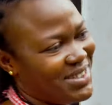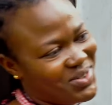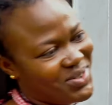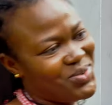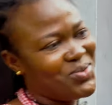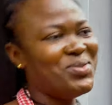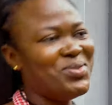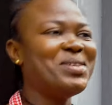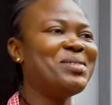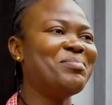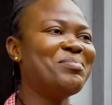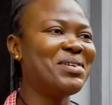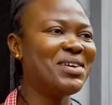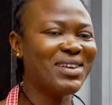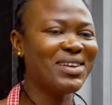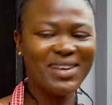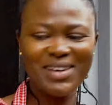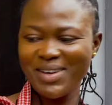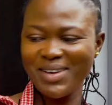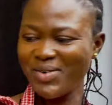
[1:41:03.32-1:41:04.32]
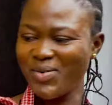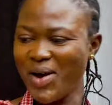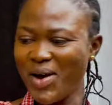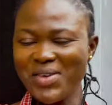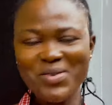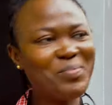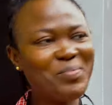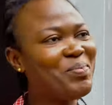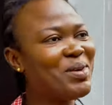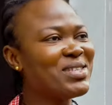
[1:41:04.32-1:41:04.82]
Udeme, what are
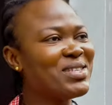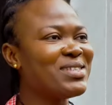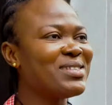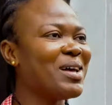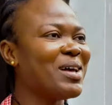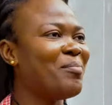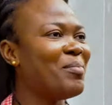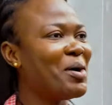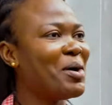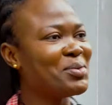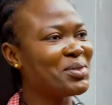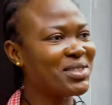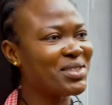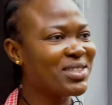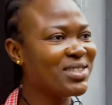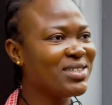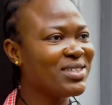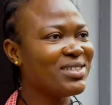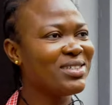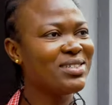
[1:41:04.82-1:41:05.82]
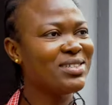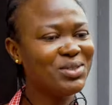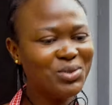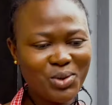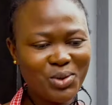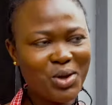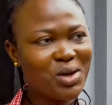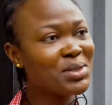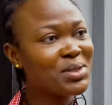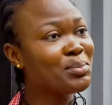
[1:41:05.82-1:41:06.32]
you pissing about? You
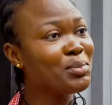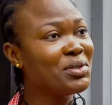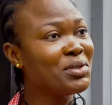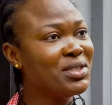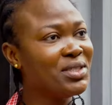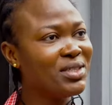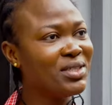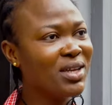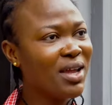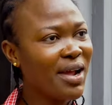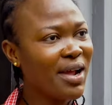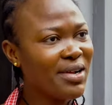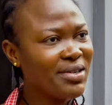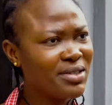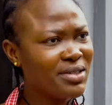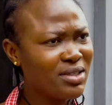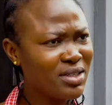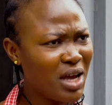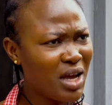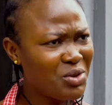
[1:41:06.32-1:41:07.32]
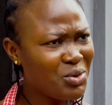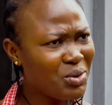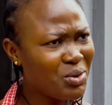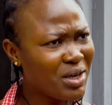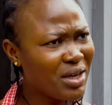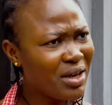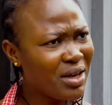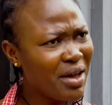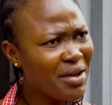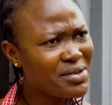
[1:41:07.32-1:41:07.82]
lost money. Are you
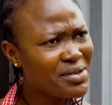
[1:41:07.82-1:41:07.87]
okay?